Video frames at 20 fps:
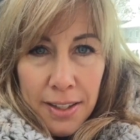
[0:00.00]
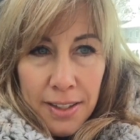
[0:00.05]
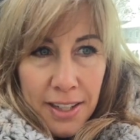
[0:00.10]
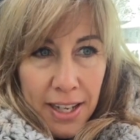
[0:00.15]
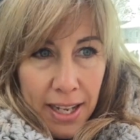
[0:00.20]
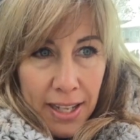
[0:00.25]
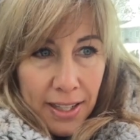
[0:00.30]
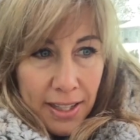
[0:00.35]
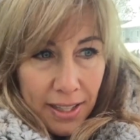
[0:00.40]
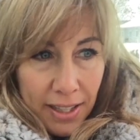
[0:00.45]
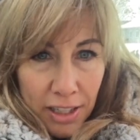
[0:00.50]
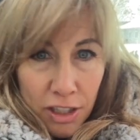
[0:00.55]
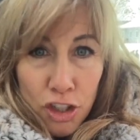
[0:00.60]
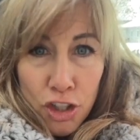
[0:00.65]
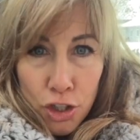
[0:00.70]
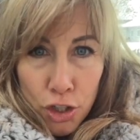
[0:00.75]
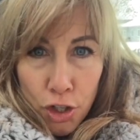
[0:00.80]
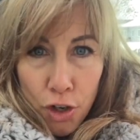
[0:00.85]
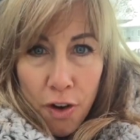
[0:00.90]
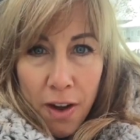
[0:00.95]
take
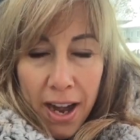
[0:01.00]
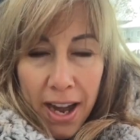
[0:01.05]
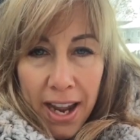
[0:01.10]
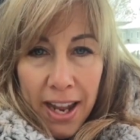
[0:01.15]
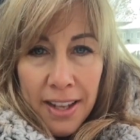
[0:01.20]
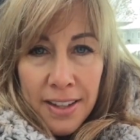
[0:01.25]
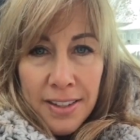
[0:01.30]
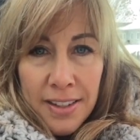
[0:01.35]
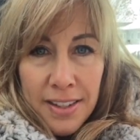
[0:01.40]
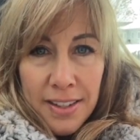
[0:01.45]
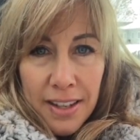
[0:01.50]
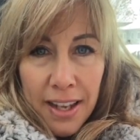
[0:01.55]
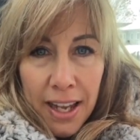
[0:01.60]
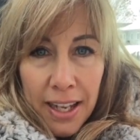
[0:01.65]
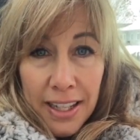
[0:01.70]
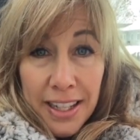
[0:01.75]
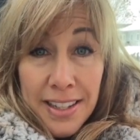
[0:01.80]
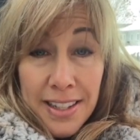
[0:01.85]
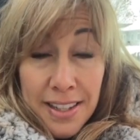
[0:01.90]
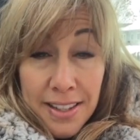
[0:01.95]
into your hands
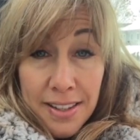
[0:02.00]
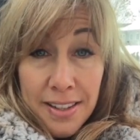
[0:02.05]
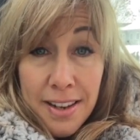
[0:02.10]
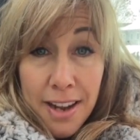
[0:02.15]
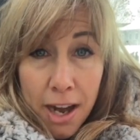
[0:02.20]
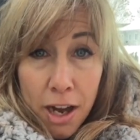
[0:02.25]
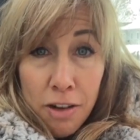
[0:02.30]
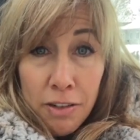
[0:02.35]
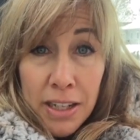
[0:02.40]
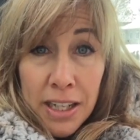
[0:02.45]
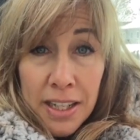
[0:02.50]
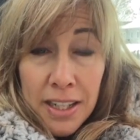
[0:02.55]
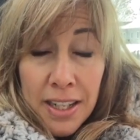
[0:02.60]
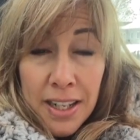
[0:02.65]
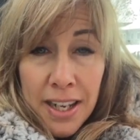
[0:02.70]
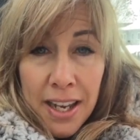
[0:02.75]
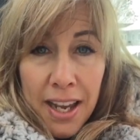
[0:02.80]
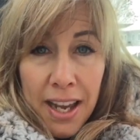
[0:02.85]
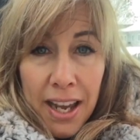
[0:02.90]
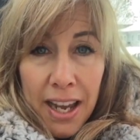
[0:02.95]
and it's scary
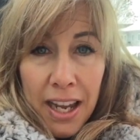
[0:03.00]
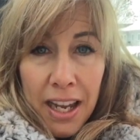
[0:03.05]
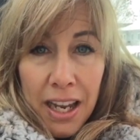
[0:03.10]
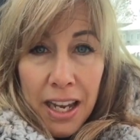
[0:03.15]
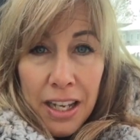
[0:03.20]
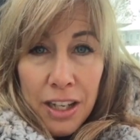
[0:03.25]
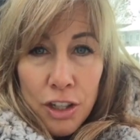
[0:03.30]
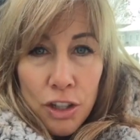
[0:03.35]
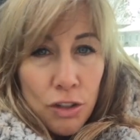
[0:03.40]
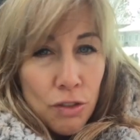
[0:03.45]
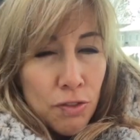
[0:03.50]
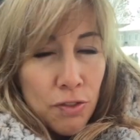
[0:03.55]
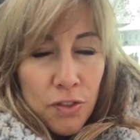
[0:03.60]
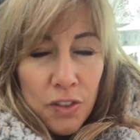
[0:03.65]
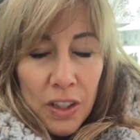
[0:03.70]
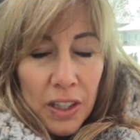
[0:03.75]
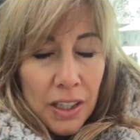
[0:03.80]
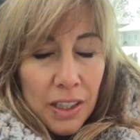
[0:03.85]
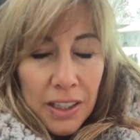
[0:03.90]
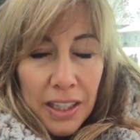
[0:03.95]
and you
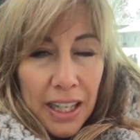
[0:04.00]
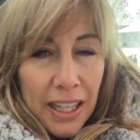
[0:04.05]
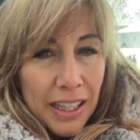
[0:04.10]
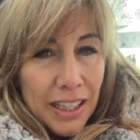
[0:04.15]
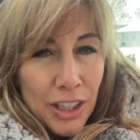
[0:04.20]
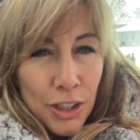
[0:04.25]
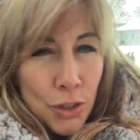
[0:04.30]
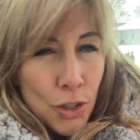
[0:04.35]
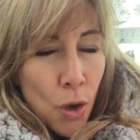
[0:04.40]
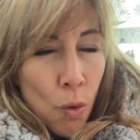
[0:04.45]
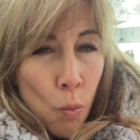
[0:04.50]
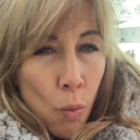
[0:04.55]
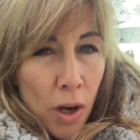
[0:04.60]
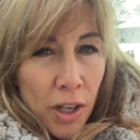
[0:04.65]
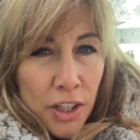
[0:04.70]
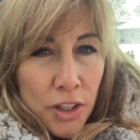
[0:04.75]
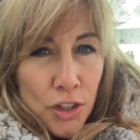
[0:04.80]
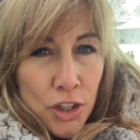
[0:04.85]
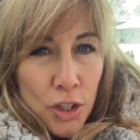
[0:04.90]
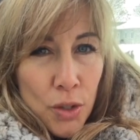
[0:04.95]
feel like you don't
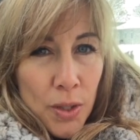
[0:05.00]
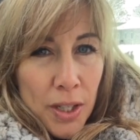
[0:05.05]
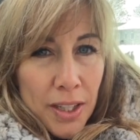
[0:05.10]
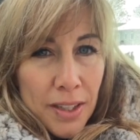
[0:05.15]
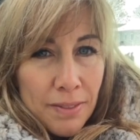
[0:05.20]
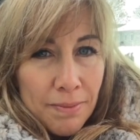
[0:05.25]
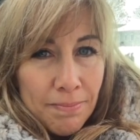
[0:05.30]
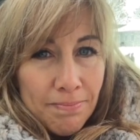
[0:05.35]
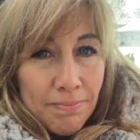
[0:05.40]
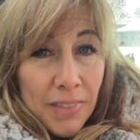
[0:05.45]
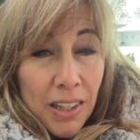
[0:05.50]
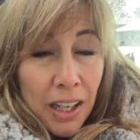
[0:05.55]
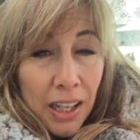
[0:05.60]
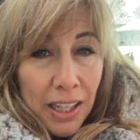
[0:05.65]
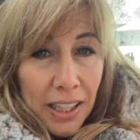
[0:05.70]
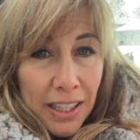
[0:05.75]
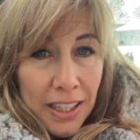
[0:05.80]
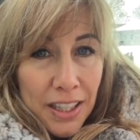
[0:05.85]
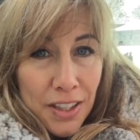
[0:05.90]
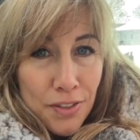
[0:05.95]
want to do it, I'm
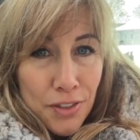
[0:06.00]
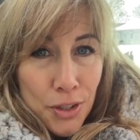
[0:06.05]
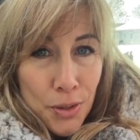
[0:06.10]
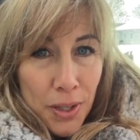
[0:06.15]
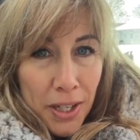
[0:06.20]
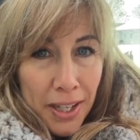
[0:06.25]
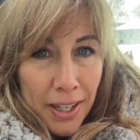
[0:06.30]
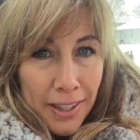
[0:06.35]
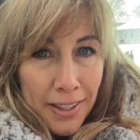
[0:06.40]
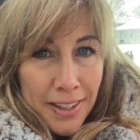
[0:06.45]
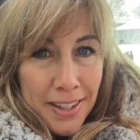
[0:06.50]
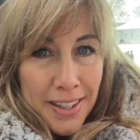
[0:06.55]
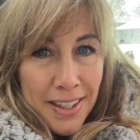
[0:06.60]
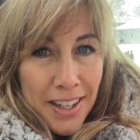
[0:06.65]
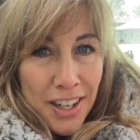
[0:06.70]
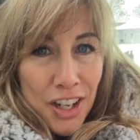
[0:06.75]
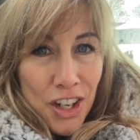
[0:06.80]
going to give you a hint.